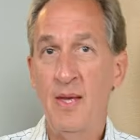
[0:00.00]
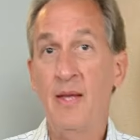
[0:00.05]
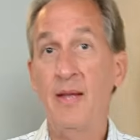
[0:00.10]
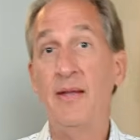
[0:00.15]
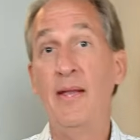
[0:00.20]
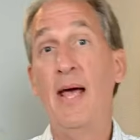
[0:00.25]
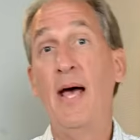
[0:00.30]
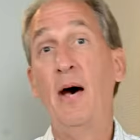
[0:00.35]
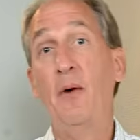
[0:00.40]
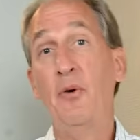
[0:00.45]

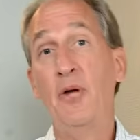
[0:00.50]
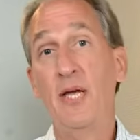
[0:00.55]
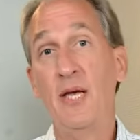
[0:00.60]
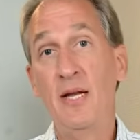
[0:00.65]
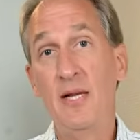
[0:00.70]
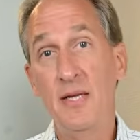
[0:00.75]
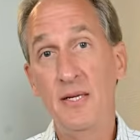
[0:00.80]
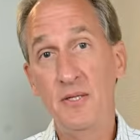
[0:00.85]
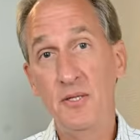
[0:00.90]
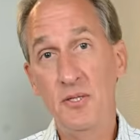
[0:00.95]
Now we
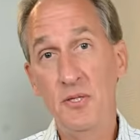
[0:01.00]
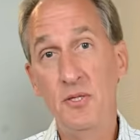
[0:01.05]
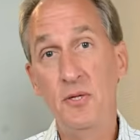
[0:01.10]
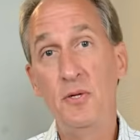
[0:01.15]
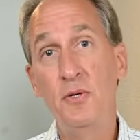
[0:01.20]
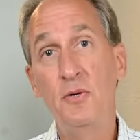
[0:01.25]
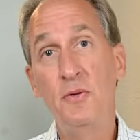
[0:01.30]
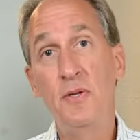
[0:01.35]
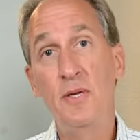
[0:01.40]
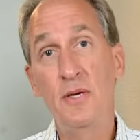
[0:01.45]
get
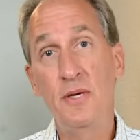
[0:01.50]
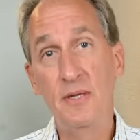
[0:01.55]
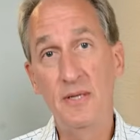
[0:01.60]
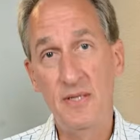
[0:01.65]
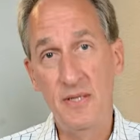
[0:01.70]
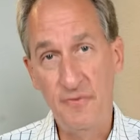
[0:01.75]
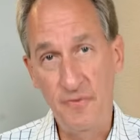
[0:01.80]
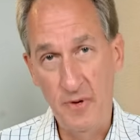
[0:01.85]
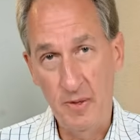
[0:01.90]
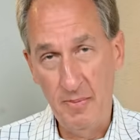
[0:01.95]
into the
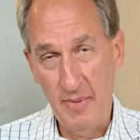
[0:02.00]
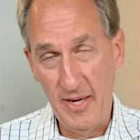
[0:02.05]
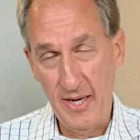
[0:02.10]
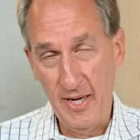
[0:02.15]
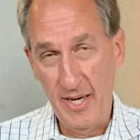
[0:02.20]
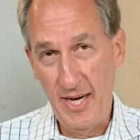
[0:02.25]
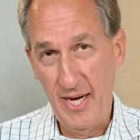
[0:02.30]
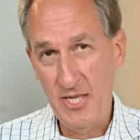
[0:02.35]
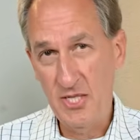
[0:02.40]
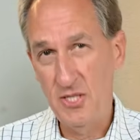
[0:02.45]
different
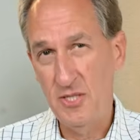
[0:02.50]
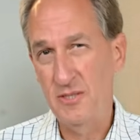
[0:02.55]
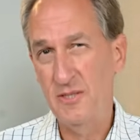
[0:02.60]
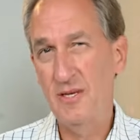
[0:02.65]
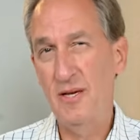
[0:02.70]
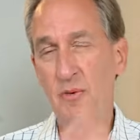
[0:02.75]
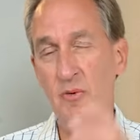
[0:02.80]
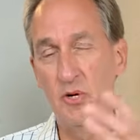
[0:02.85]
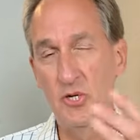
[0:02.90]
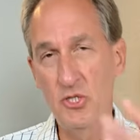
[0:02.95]
medications.
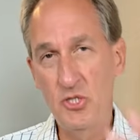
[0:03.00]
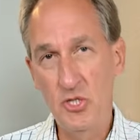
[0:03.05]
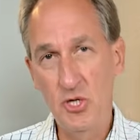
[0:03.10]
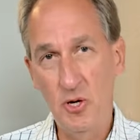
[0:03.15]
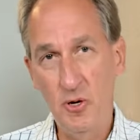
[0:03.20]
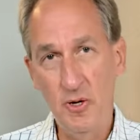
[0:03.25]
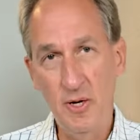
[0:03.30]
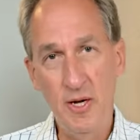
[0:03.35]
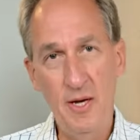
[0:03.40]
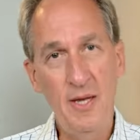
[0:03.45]
I want to
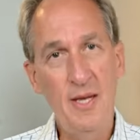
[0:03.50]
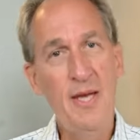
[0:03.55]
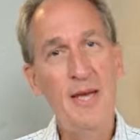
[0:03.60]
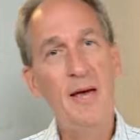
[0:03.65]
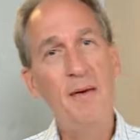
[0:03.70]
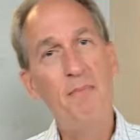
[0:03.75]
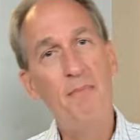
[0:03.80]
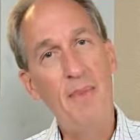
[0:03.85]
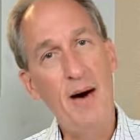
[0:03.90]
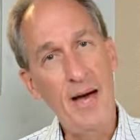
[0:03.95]
show you
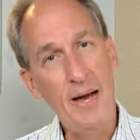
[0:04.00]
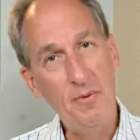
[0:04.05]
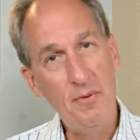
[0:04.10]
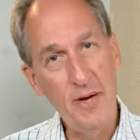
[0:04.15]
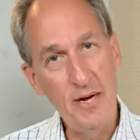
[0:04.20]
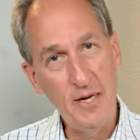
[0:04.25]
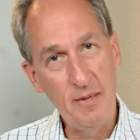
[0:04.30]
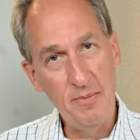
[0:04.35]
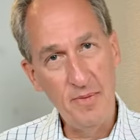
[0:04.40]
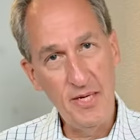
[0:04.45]
my
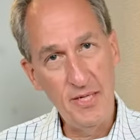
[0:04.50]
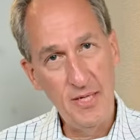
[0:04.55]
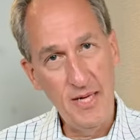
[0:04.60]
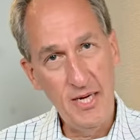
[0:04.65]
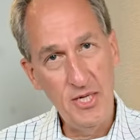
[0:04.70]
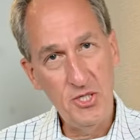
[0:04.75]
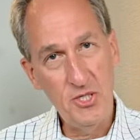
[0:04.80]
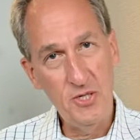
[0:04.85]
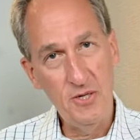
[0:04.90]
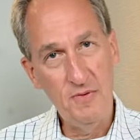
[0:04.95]

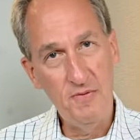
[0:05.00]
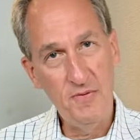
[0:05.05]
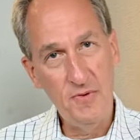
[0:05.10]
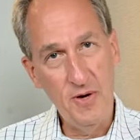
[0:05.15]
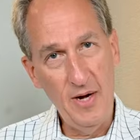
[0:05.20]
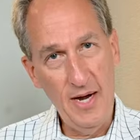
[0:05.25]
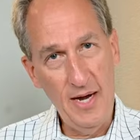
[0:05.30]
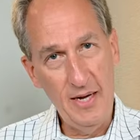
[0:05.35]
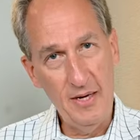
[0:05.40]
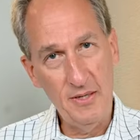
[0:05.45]
recommendation
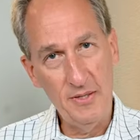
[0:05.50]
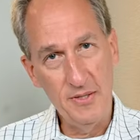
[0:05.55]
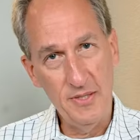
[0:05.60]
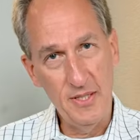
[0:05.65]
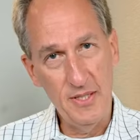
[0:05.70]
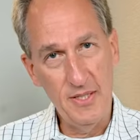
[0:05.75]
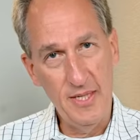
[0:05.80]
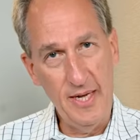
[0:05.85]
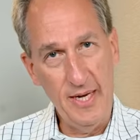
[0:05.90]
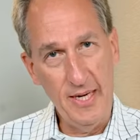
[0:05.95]
for how
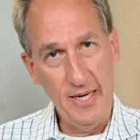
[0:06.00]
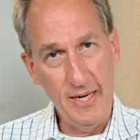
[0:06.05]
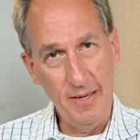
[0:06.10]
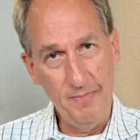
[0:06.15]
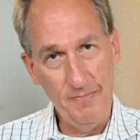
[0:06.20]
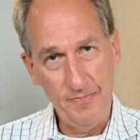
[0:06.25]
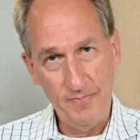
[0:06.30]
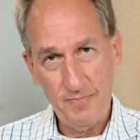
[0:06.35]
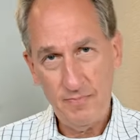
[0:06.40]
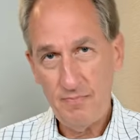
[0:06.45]
to take it.
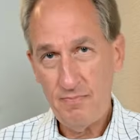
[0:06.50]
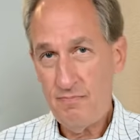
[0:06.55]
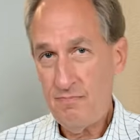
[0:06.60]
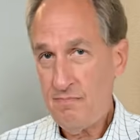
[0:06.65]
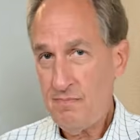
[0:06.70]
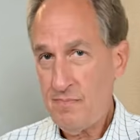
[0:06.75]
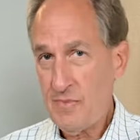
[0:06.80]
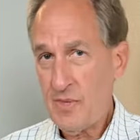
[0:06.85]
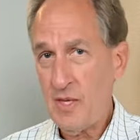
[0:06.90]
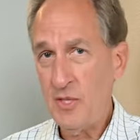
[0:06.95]

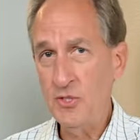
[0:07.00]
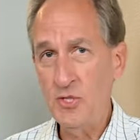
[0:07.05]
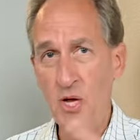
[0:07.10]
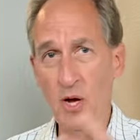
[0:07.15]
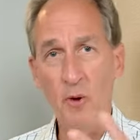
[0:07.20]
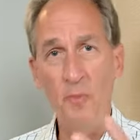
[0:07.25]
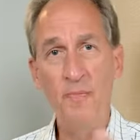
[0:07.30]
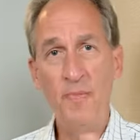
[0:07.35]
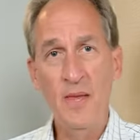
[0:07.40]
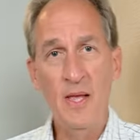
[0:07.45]

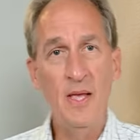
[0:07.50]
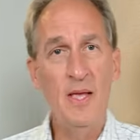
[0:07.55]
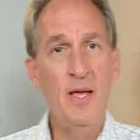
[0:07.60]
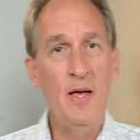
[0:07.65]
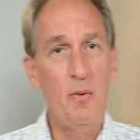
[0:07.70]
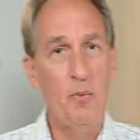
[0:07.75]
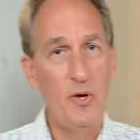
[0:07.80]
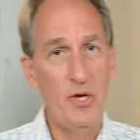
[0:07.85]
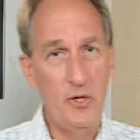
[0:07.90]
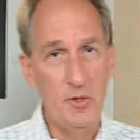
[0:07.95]
So
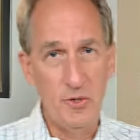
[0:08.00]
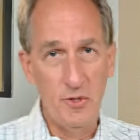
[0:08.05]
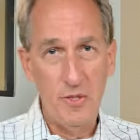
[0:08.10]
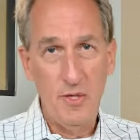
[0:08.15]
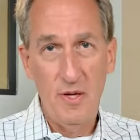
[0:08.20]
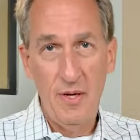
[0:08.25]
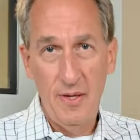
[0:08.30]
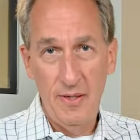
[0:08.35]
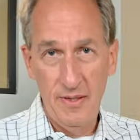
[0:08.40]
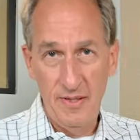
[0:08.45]
we
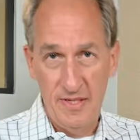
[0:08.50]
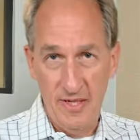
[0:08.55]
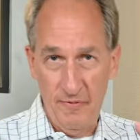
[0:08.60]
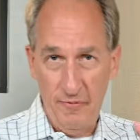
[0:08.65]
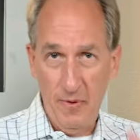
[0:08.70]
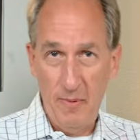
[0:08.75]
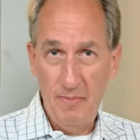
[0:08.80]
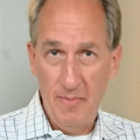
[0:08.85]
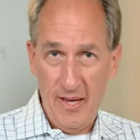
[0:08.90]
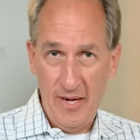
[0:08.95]
use
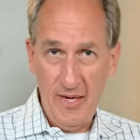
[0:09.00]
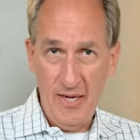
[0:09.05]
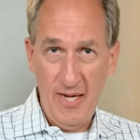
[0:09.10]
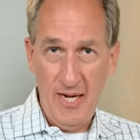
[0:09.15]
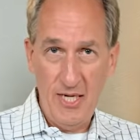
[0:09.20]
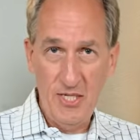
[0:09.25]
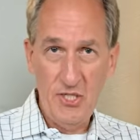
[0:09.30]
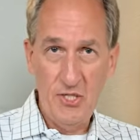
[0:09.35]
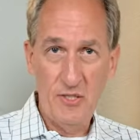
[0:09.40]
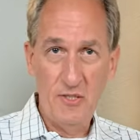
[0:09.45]
different
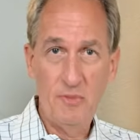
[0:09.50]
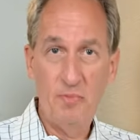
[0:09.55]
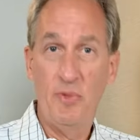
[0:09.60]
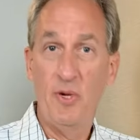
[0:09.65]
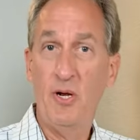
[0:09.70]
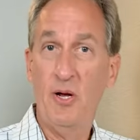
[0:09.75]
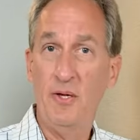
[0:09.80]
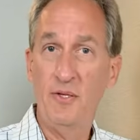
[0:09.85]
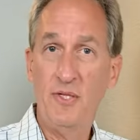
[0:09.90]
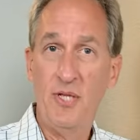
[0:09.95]
medications
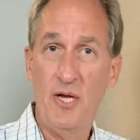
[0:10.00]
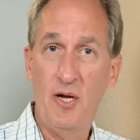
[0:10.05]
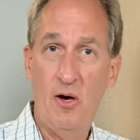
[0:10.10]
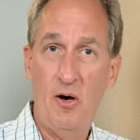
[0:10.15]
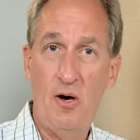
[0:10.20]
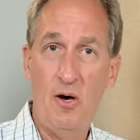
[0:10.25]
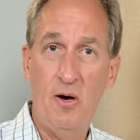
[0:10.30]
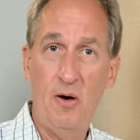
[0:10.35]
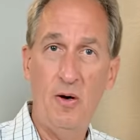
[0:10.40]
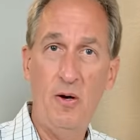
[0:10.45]
because they
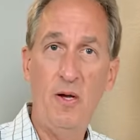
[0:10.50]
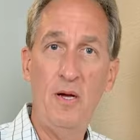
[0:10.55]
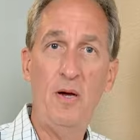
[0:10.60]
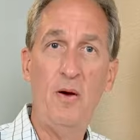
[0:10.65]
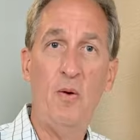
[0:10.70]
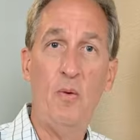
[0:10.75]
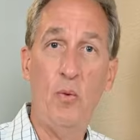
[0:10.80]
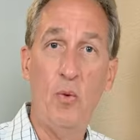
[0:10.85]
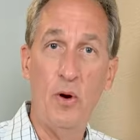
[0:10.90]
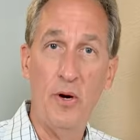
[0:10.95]
all
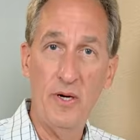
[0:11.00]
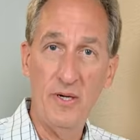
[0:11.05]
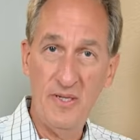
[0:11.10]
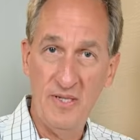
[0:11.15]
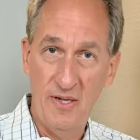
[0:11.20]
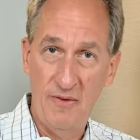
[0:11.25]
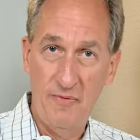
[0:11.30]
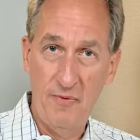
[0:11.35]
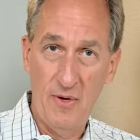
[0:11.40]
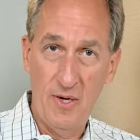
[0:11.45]
work
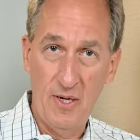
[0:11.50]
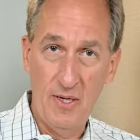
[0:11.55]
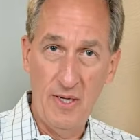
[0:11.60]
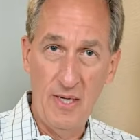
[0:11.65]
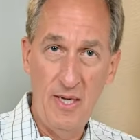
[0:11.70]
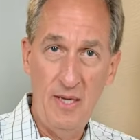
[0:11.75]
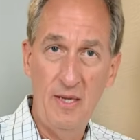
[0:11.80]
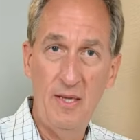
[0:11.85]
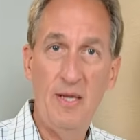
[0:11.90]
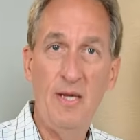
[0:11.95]

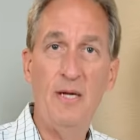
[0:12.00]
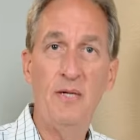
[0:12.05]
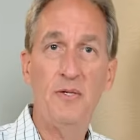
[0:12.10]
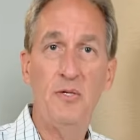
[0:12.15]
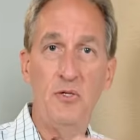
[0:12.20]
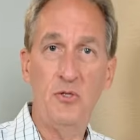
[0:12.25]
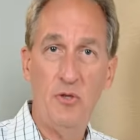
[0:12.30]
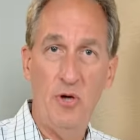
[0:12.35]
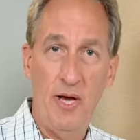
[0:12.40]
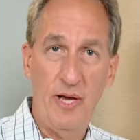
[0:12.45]
differently
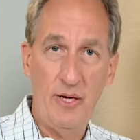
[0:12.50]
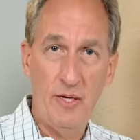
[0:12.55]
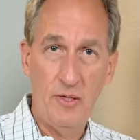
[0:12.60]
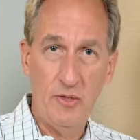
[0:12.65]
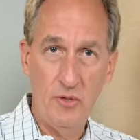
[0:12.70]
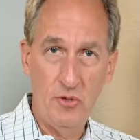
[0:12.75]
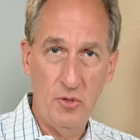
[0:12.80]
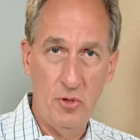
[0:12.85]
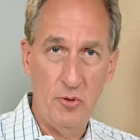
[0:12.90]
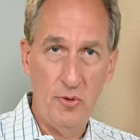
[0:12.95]
to try to
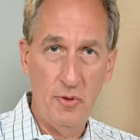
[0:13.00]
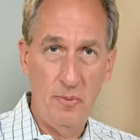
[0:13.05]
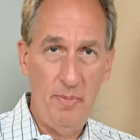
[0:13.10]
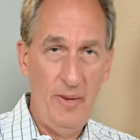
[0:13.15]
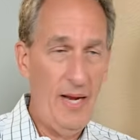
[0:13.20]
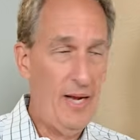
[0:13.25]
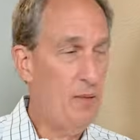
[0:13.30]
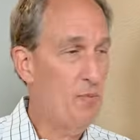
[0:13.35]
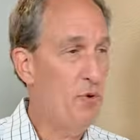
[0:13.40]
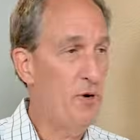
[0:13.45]
control the
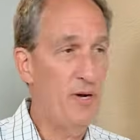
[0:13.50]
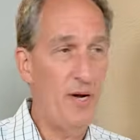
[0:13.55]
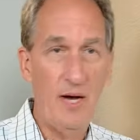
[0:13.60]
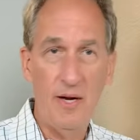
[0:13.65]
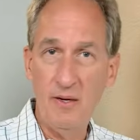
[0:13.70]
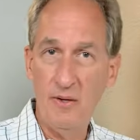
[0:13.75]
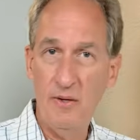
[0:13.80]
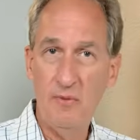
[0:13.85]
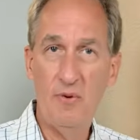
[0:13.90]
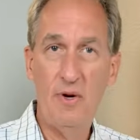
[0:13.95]
pain. We're
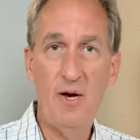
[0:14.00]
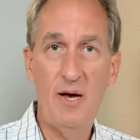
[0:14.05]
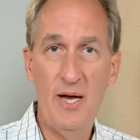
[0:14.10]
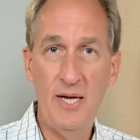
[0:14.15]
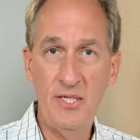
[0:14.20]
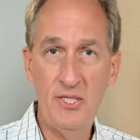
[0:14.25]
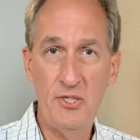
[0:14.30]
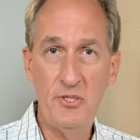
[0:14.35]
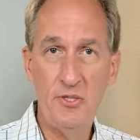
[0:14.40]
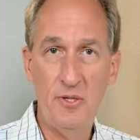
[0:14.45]
not going to
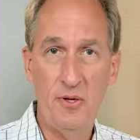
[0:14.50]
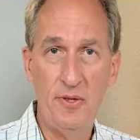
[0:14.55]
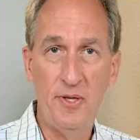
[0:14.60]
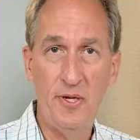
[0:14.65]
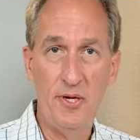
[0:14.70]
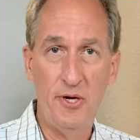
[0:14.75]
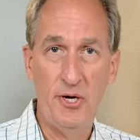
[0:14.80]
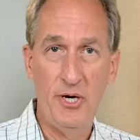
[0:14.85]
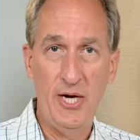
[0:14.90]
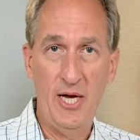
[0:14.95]
rely just on the
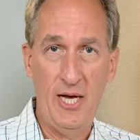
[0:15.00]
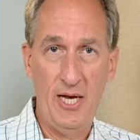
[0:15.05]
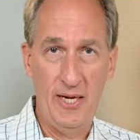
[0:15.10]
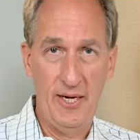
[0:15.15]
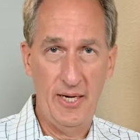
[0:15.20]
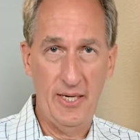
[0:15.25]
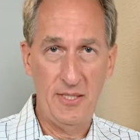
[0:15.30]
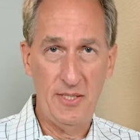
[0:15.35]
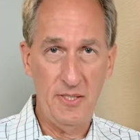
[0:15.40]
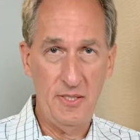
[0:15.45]

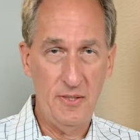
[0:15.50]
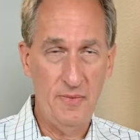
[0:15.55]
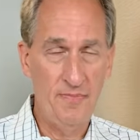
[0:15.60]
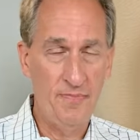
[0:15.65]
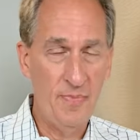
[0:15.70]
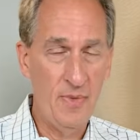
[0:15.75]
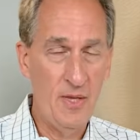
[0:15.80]
narcotics.